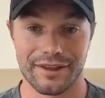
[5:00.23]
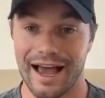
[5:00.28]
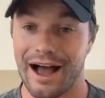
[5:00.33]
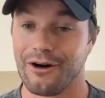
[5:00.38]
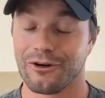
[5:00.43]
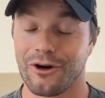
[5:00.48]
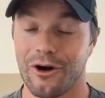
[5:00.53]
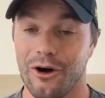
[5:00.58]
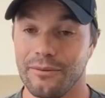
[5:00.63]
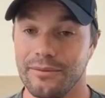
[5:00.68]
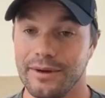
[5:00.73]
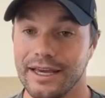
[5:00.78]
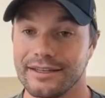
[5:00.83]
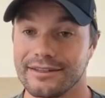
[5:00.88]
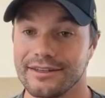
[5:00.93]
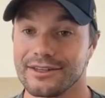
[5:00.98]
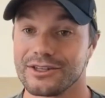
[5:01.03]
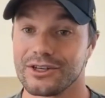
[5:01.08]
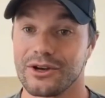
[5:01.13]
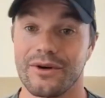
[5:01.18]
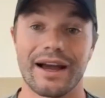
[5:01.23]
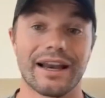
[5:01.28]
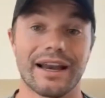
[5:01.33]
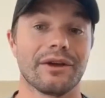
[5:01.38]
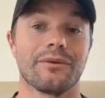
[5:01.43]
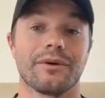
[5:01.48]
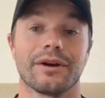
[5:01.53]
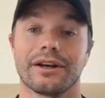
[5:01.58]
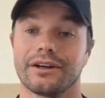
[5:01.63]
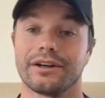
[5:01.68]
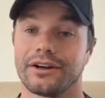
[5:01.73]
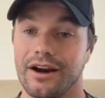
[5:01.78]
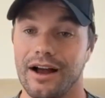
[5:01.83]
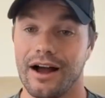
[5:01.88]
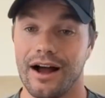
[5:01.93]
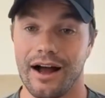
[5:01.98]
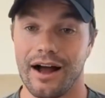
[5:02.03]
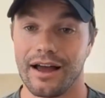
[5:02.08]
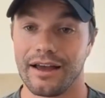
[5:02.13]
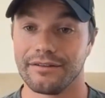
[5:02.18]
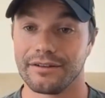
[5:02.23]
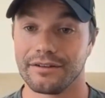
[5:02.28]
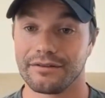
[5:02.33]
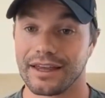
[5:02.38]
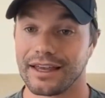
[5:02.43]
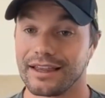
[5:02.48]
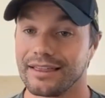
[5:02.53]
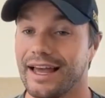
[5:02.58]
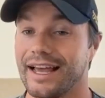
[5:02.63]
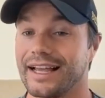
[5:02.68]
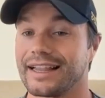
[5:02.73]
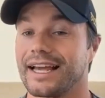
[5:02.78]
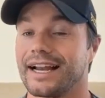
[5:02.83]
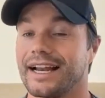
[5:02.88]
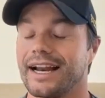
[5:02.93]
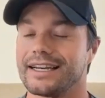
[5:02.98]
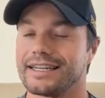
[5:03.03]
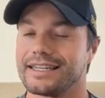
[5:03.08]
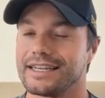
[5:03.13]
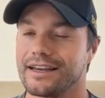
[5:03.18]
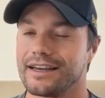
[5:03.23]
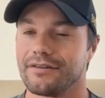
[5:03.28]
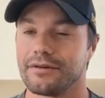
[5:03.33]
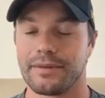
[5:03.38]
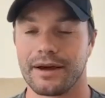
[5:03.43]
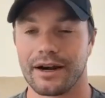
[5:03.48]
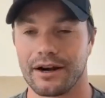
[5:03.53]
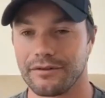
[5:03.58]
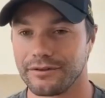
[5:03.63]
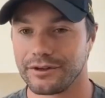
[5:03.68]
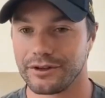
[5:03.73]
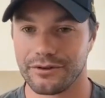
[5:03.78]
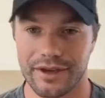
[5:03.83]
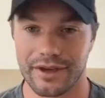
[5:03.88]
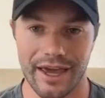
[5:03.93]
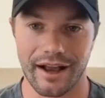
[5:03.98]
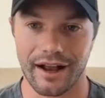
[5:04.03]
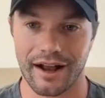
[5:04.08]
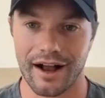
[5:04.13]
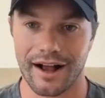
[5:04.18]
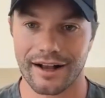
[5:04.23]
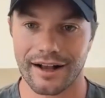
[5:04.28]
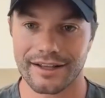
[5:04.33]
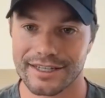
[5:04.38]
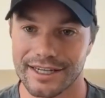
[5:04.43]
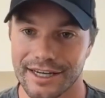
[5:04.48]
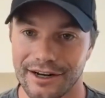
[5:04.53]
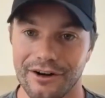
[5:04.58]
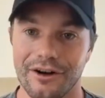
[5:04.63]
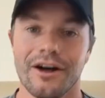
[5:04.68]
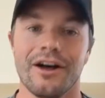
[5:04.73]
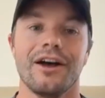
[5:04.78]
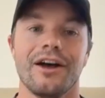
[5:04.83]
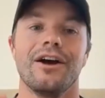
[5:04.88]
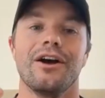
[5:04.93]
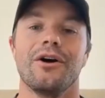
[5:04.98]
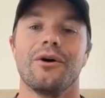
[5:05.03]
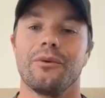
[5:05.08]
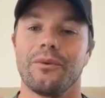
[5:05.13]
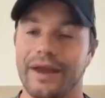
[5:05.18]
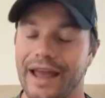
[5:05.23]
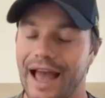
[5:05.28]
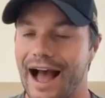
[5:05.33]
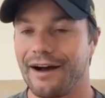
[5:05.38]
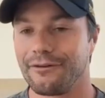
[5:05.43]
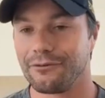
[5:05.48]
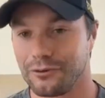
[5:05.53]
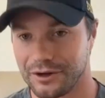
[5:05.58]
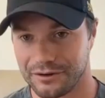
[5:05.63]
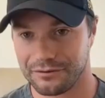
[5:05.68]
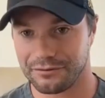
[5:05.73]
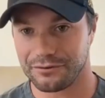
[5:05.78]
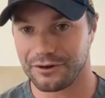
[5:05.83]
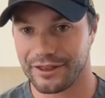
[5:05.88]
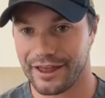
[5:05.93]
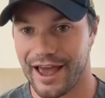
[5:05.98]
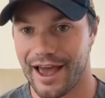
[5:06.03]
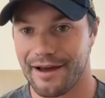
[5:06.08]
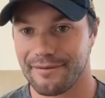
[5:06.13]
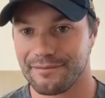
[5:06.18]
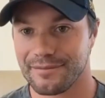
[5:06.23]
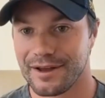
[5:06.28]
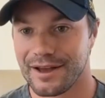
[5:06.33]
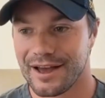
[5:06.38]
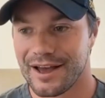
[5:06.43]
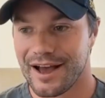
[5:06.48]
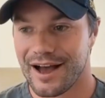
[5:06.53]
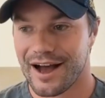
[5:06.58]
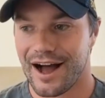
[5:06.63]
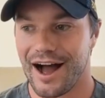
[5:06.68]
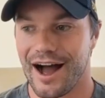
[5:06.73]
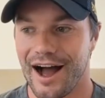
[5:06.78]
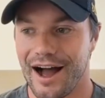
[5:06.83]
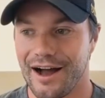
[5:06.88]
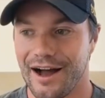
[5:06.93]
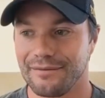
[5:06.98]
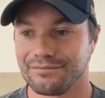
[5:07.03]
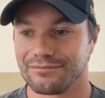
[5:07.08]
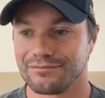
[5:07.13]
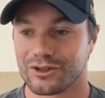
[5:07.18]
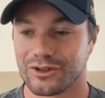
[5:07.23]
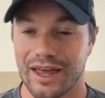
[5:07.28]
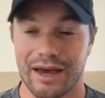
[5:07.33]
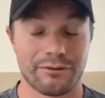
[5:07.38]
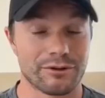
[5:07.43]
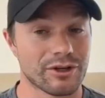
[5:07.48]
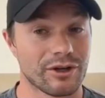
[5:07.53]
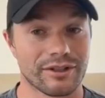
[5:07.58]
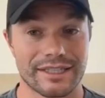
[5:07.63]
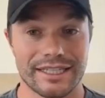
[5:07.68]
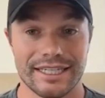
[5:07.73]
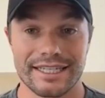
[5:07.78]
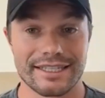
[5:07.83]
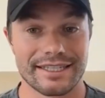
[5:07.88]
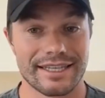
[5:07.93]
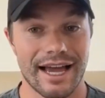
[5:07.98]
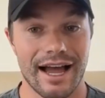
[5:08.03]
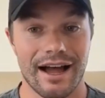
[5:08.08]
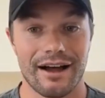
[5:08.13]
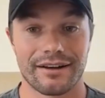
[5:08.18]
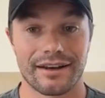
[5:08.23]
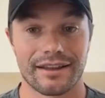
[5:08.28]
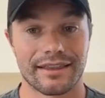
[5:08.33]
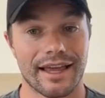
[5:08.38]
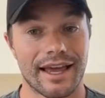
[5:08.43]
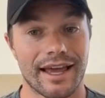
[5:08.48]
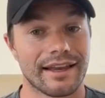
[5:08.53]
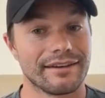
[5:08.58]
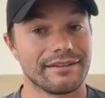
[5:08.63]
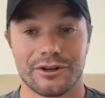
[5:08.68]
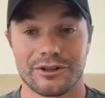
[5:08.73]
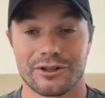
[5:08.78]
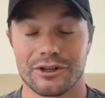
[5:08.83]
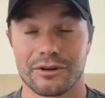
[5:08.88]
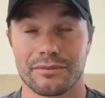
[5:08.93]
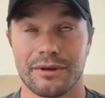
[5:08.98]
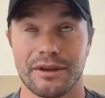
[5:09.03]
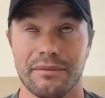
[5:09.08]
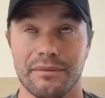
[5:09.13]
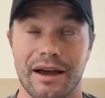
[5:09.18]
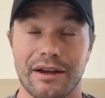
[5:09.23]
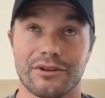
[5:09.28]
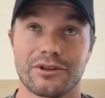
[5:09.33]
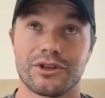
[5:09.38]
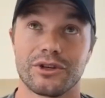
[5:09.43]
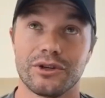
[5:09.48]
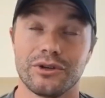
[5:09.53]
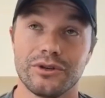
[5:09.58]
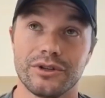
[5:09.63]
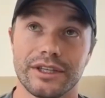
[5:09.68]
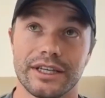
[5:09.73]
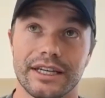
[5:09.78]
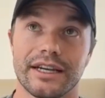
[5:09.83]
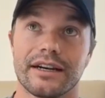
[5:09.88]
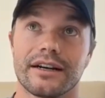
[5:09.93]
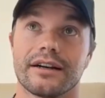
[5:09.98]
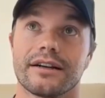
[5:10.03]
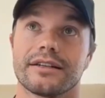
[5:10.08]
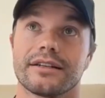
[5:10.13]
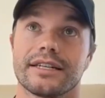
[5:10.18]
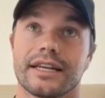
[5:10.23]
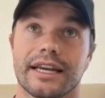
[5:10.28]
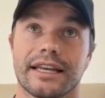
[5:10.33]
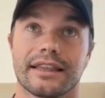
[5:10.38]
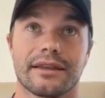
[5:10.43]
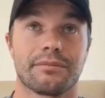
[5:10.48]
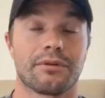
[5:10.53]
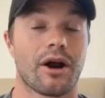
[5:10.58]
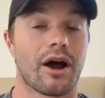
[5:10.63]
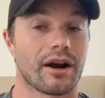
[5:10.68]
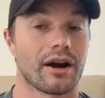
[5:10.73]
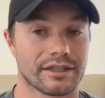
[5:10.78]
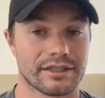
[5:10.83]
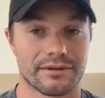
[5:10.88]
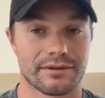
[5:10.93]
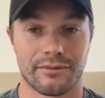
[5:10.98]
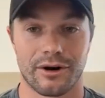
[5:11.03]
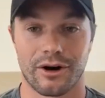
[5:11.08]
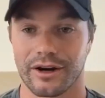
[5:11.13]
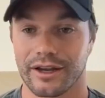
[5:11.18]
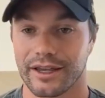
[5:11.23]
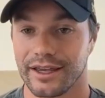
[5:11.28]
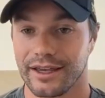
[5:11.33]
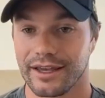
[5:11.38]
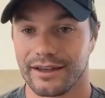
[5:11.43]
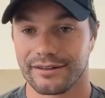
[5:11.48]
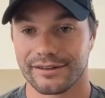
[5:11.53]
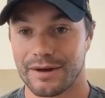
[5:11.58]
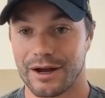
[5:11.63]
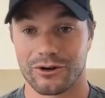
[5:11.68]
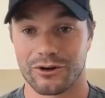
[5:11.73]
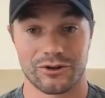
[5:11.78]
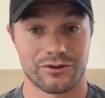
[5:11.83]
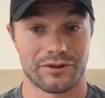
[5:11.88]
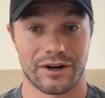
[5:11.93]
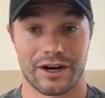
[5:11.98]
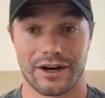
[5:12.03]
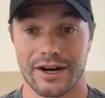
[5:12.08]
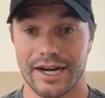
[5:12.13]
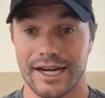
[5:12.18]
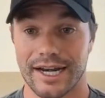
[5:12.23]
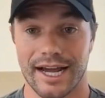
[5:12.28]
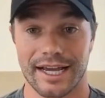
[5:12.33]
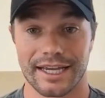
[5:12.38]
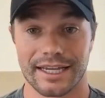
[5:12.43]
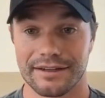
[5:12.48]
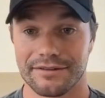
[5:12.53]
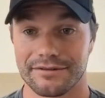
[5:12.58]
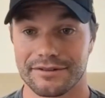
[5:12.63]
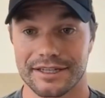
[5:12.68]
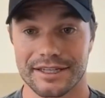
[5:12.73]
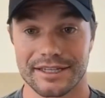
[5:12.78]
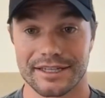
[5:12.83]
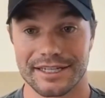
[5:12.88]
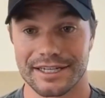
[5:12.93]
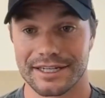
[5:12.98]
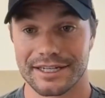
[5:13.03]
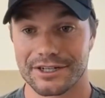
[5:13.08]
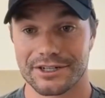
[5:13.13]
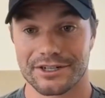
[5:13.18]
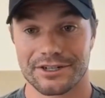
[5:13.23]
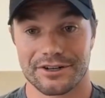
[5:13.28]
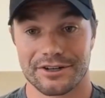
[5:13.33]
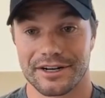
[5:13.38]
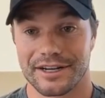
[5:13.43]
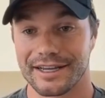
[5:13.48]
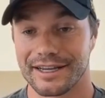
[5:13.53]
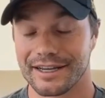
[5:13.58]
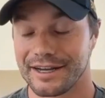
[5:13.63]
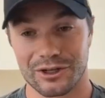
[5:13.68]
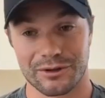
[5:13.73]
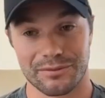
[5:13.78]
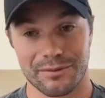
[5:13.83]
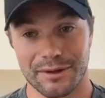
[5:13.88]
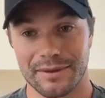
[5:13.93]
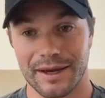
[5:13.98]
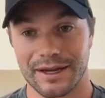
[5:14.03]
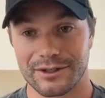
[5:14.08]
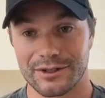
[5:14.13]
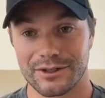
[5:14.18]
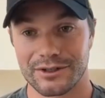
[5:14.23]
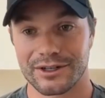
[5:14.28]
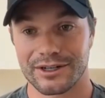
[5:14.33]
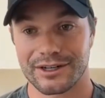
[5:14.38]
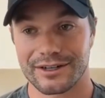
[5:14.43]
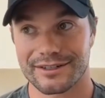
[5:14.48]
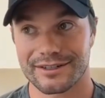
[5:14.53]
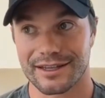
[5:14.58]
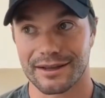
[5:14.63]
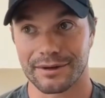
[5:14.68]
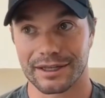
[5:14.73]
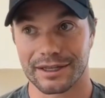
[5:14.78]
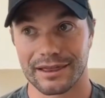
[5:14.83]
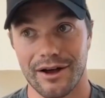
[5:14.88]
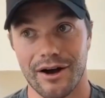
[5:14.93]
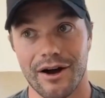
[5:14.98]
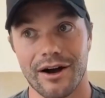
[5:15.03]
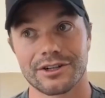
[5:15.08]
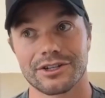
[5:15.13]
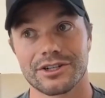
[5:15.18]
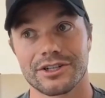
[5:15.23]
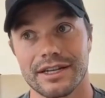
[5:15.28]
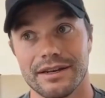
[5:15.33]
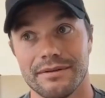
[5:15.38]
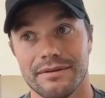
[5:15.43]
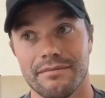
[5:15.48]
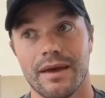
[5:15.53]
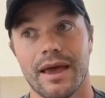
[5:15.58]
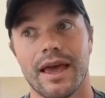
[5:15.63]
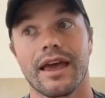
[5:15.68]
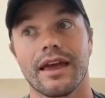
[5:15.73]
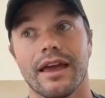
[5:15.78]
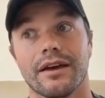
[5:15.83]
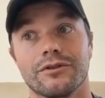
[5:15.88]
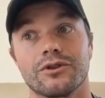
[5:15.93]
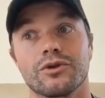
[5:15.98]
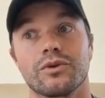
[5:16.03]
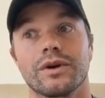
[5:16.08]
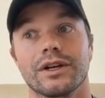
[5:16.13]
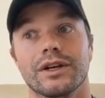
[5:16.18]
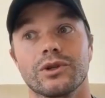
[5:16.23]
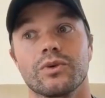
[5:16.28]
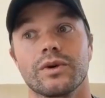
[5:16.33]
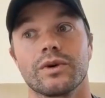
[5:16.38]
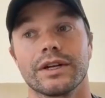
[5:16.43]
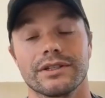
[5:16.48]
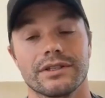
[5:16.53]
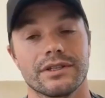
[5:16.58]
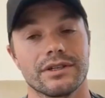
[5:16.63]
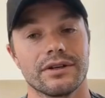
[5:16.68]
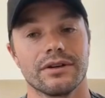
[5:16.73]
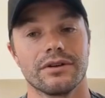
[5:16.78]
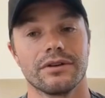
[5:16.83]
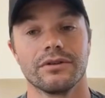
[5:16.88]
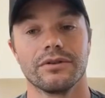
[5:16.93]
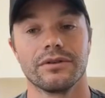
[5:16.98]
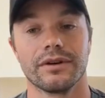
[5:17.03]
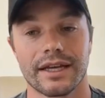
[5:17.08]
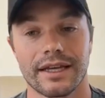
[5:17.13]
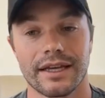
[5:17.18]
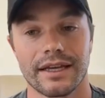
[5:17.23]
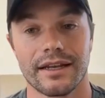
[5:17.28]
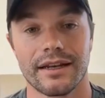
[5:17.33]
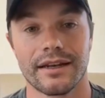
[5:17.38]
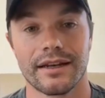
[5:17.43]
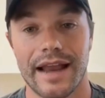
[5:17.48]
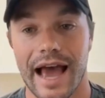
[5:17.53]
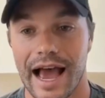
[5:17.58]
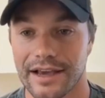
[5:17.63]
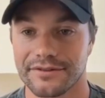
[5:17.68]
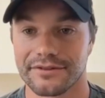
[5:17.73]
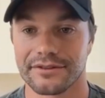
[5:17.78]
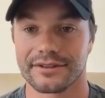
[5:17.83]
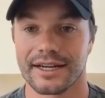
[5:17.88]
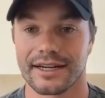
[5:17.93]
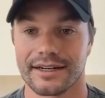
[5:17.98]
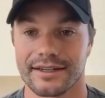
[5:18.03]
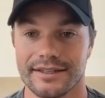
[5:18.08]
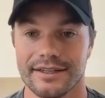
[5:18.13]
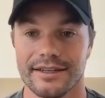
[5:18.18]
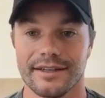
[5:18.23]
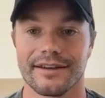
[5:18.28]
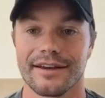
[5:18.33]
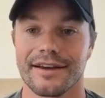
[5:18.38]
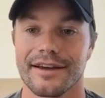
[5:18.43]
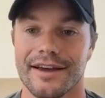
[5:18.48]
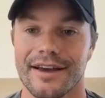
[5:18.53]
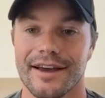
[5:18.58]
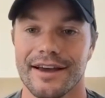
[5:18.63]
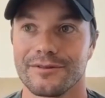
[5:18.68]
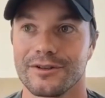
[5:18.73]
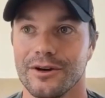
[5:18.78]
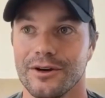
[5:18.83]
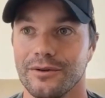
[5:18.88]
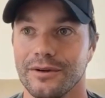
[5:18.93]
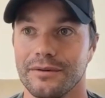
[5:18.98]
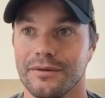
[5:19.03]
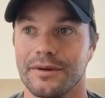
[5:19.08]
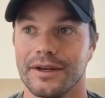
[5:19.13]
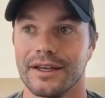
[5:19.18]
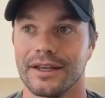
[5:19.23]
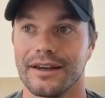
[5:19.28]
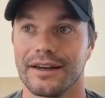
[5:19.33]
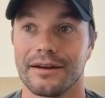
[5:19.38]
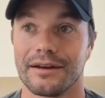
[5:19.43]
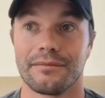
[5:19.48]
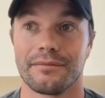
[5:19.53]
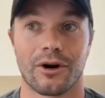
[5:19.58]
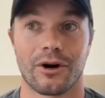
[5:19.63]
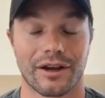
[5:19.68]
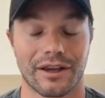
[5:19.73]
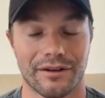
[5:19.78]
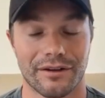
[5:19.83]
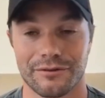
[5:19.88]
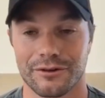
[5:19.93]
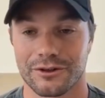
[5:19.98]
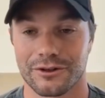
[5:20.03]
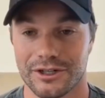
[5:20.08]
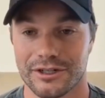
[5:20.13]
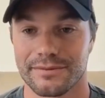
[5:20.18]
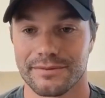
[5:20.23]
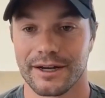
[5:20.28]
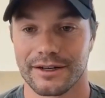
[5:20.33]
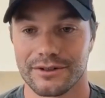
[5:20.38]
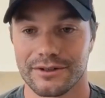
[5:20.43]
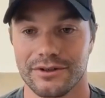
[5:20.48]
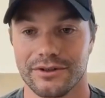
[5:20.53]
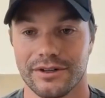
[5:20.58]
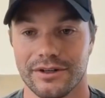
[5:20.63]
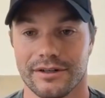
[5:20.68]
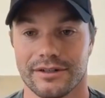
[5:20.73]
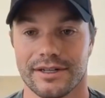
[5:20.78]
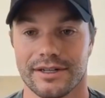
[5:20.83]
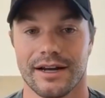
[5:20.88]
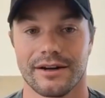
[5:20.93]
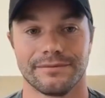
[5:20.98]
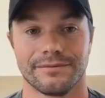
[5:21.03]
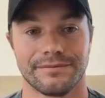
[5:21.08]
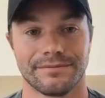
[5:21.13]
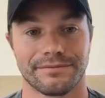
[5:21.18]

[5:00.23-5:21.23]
the alcohol bases. So anyone in your hive, if they like that idea of a better for you canned cocktail, we have one for them. So that was all teased out. And then it took me about 2 years to get the product to market. I was very naive to this industry. It took me about 2 years. And then we launched in May of 2022 in Nashville, Tennessee. So we've been in market for just about 2 years now.